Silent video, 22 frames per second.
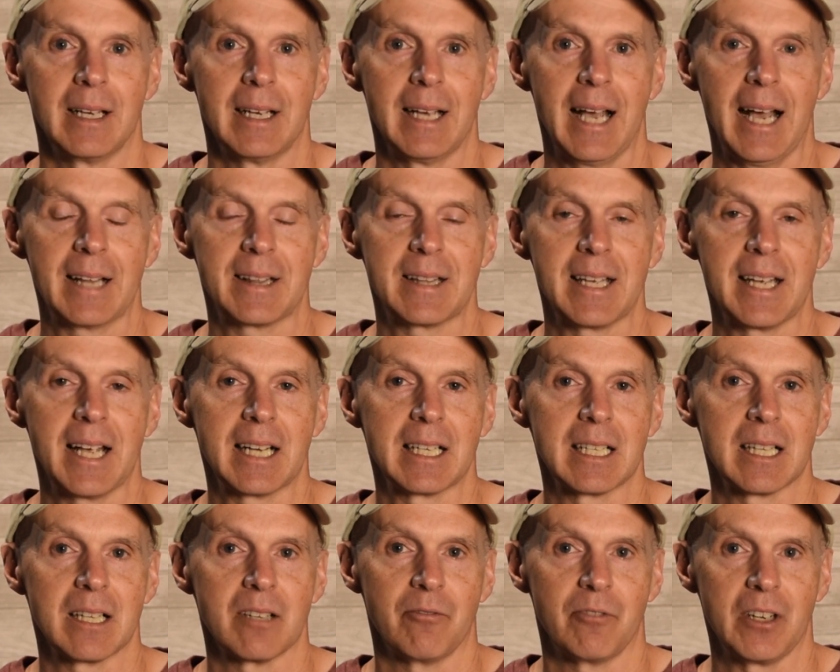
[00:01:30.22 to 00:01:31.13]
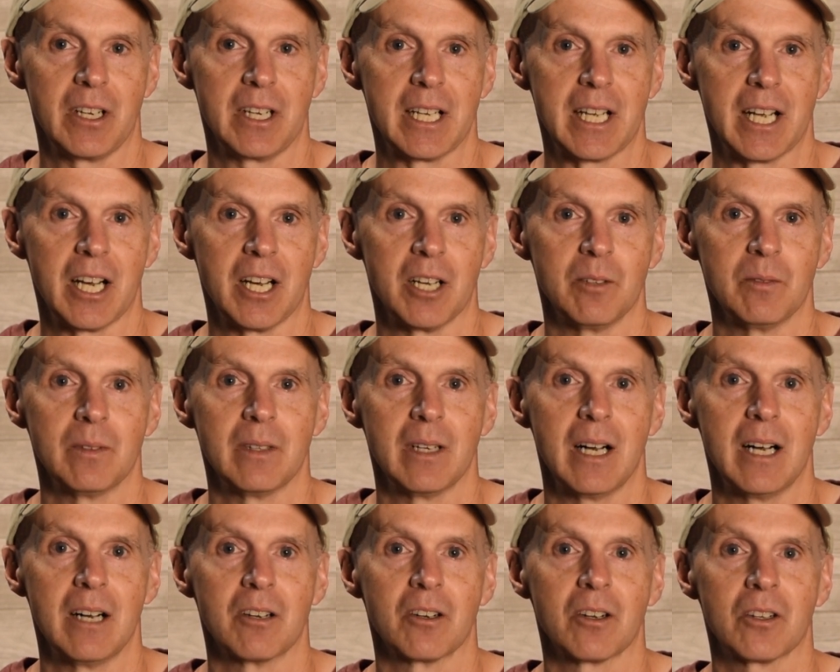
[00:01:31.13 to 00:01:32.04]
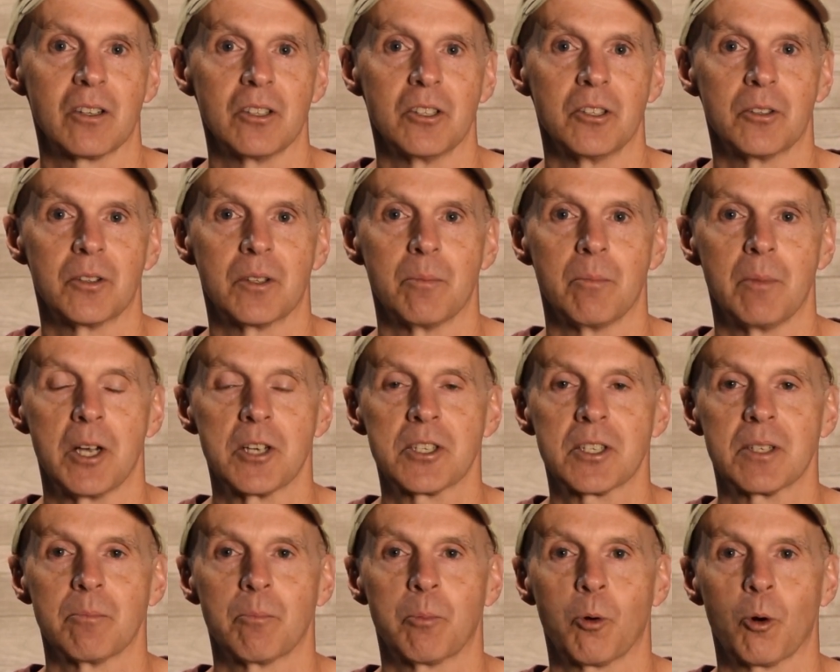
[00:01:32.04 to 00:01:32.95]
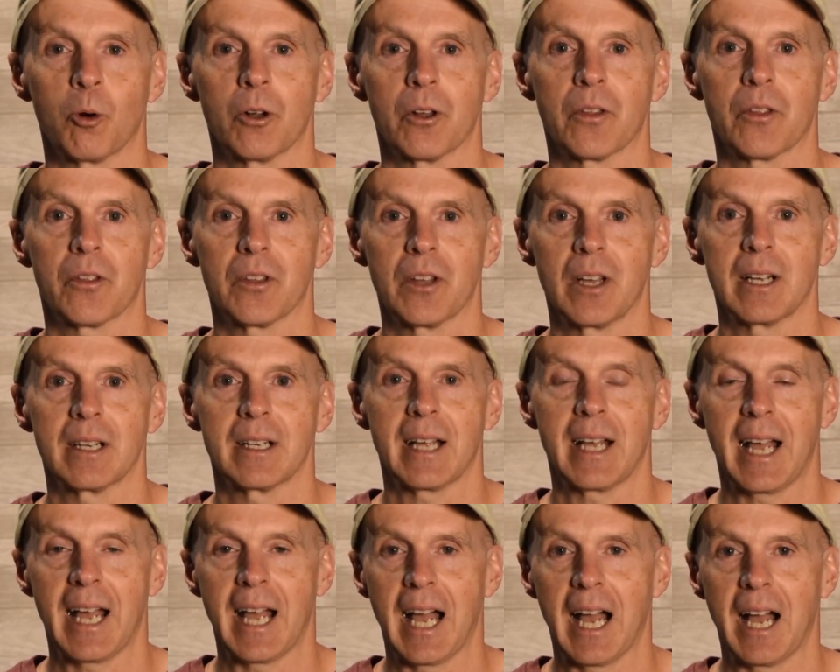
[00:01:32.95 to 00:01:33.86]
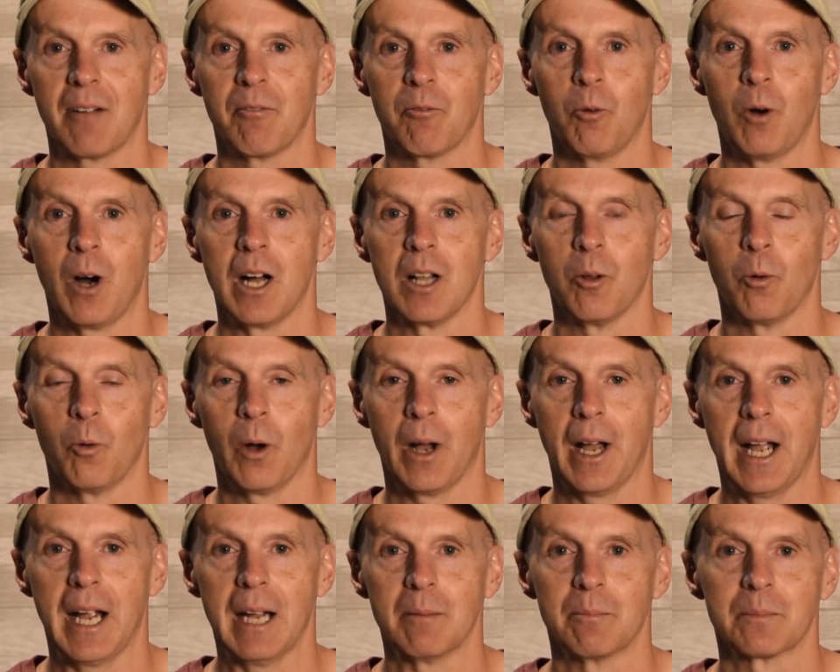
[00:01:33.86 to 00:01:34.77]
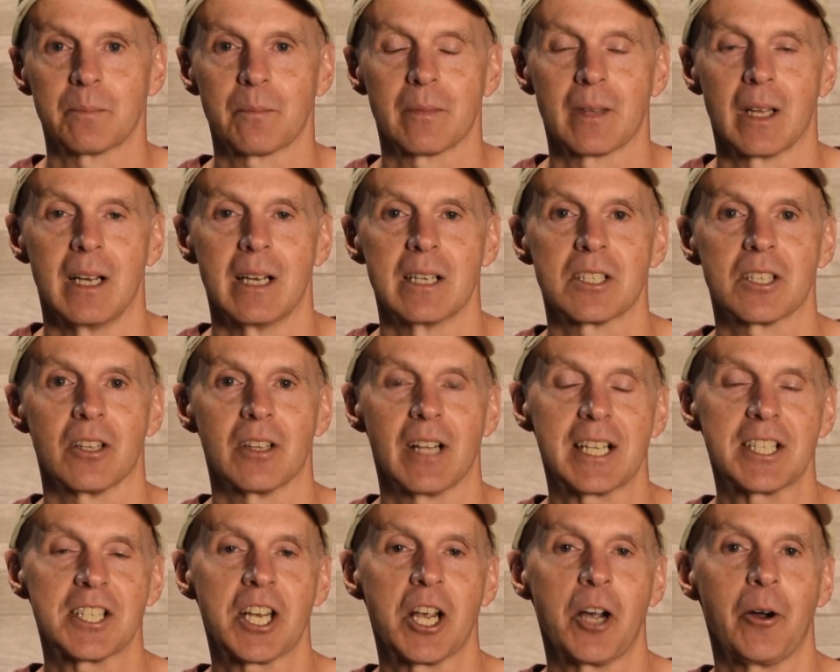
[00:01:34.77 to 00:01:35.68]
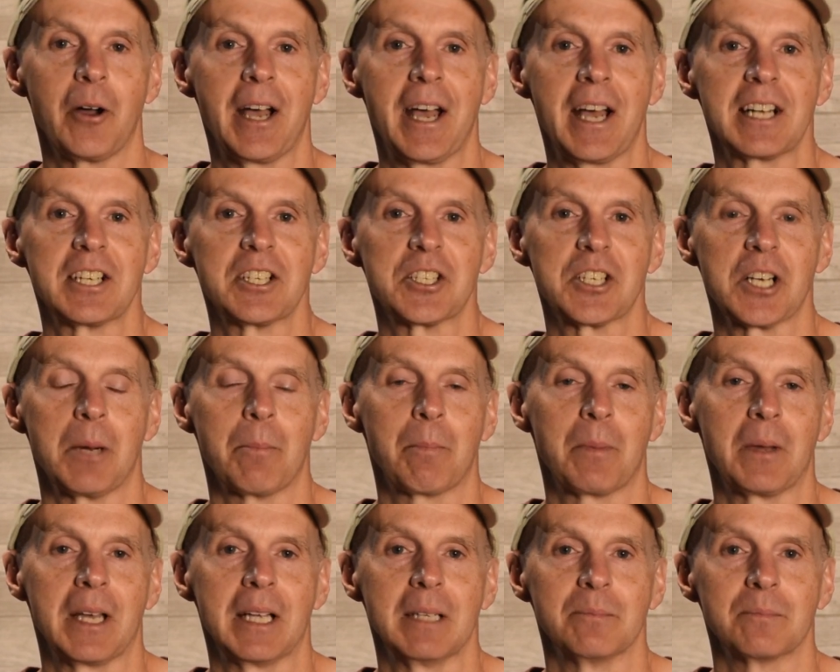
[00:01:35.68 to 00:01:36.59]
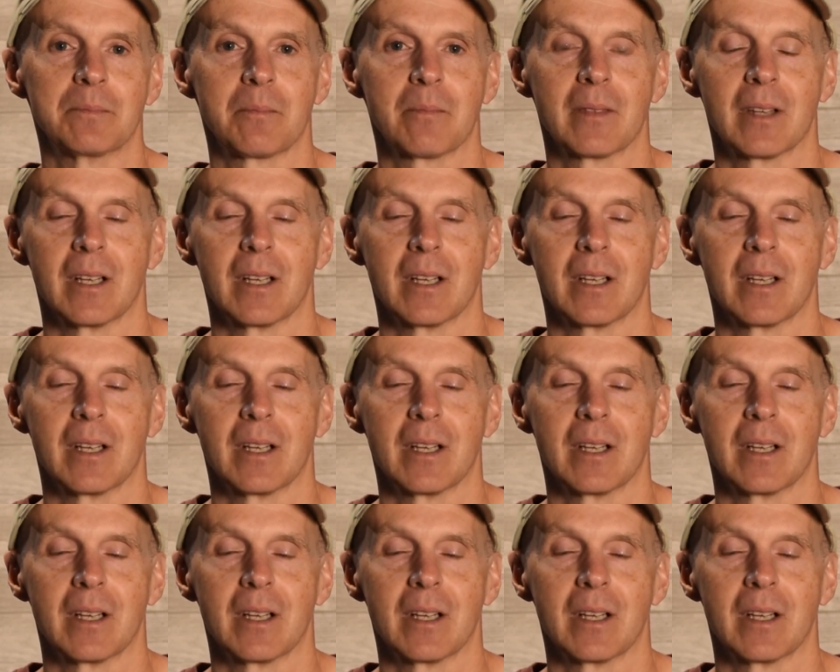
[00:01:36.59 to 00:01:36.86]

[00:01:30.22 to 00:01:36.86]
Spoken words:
At the end of the video, I'll include the most important thing to have while away. So let's go ahead and jump in.